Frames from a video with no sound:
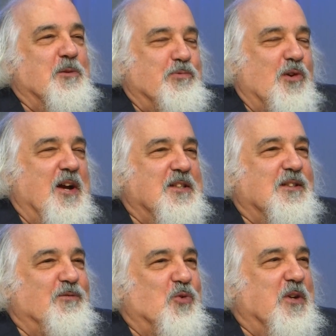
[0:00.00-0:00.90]
be
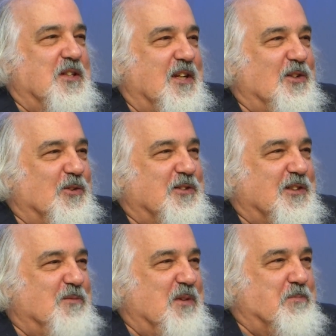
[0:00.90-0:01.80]
surprised if one day you'll
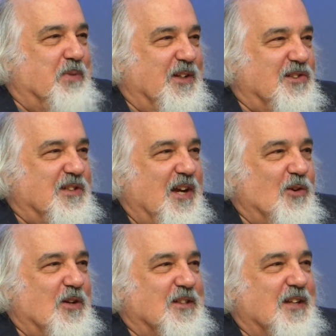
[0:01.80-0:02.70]
see me buzzed
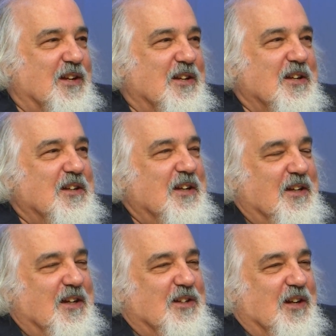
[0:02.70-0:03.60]
out, because
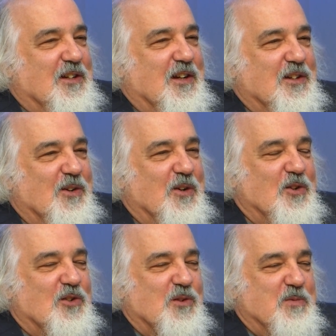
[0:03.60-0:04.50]
I know I
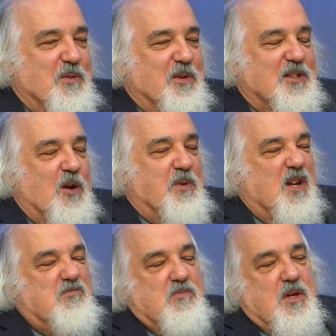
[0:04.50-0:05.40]
used to be a buzzed out,
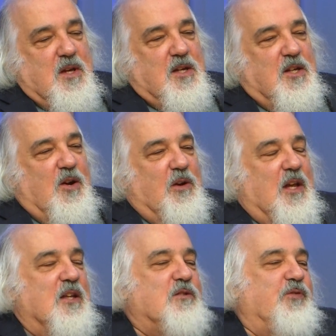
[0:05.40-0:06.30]
but
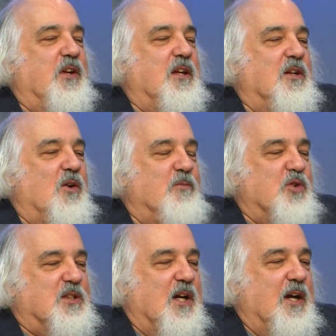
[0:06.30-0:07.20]
it's funny. I'm
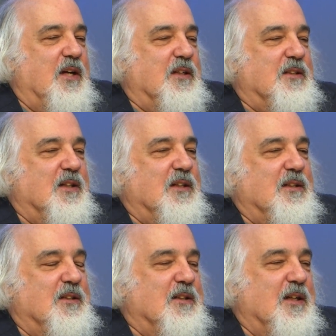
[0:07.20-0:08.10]
retired.
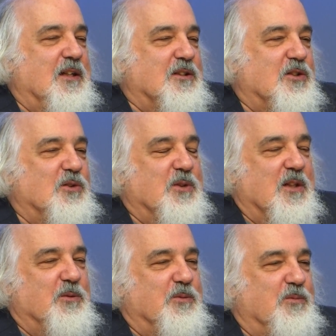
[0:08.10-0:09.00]
I get to do what
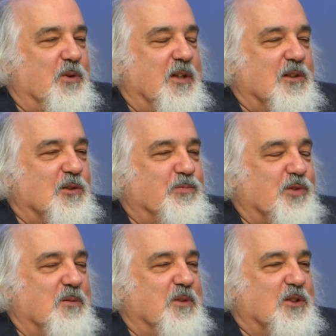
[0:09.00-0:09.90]
I want to do
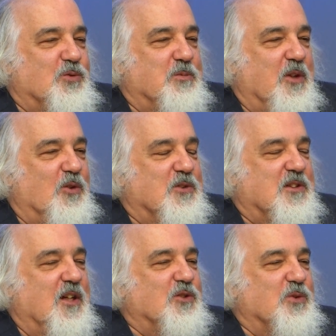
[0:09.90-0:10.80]
pretty much with my own
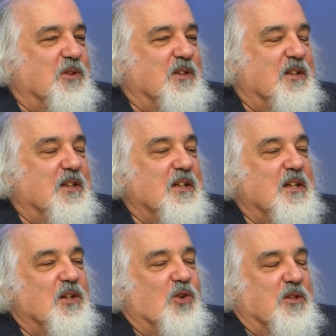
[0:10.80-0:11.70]
schedule. Of
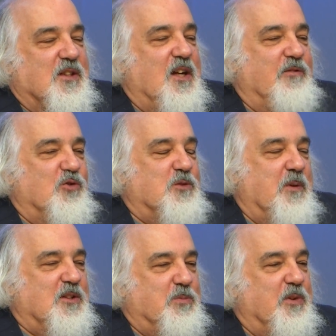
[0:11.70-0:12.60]
course, I have
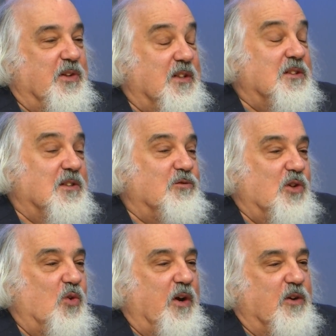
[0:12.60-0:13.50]
responsibilities that
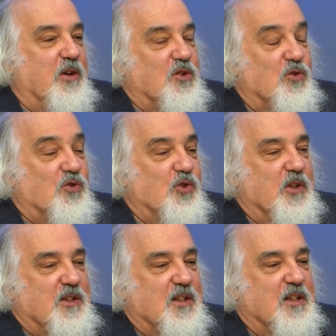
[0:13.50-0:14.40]
require I do
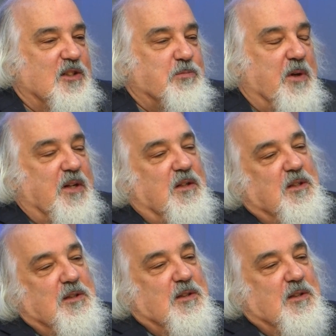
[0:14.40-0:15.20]
certain things, but